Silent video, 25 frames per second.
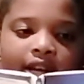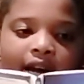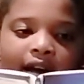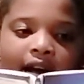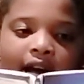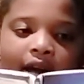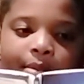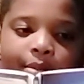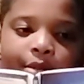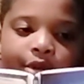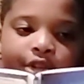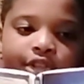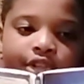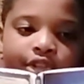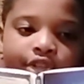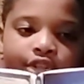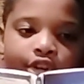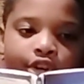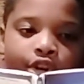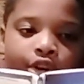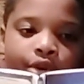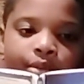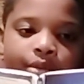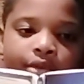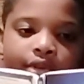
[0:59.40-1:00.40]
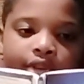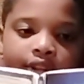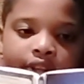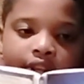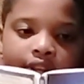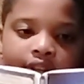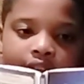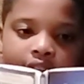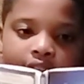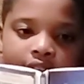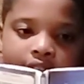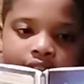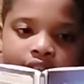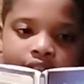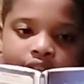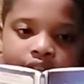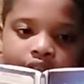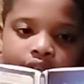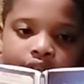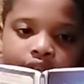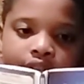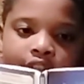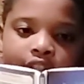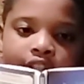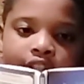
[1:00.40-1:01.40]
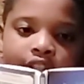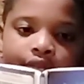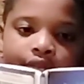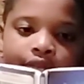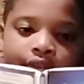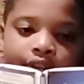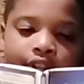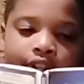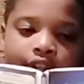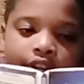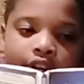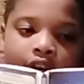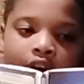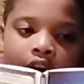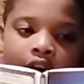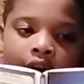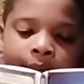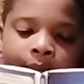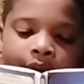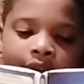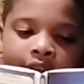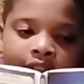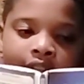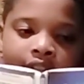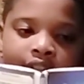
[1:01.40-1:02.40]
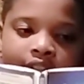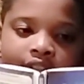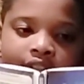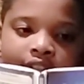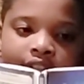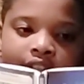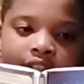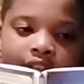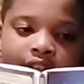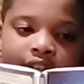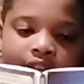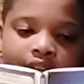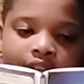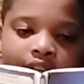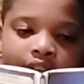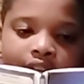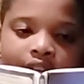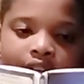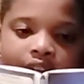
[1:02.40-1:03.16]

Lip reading: "I'm Mrs. Herbally. It's so nice of you to come and see